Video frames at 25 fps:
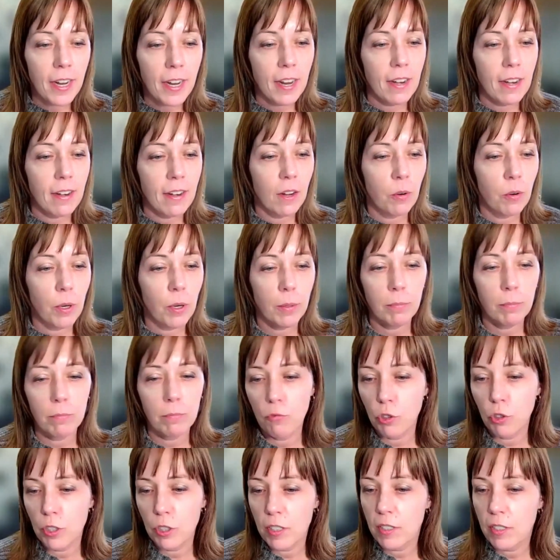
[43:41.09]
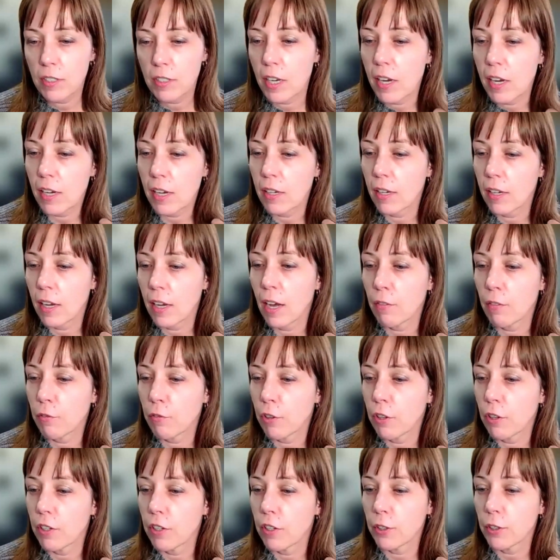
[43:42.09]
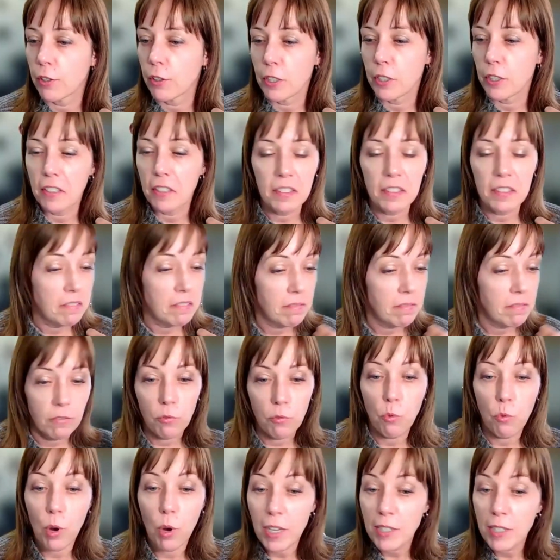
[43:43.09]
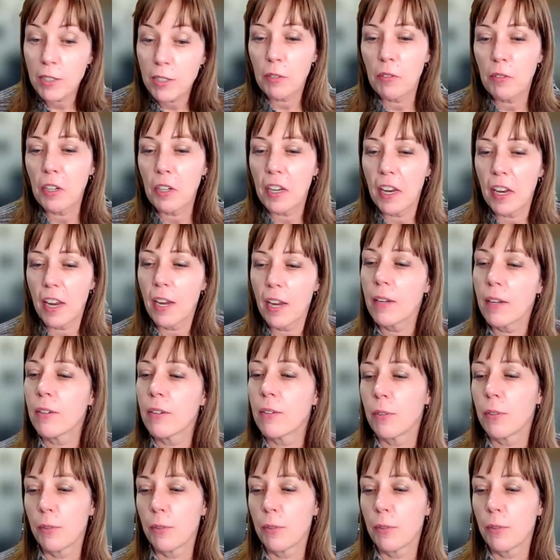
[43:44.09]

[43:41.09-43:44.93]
And now I'm just saying have a good rest of the day.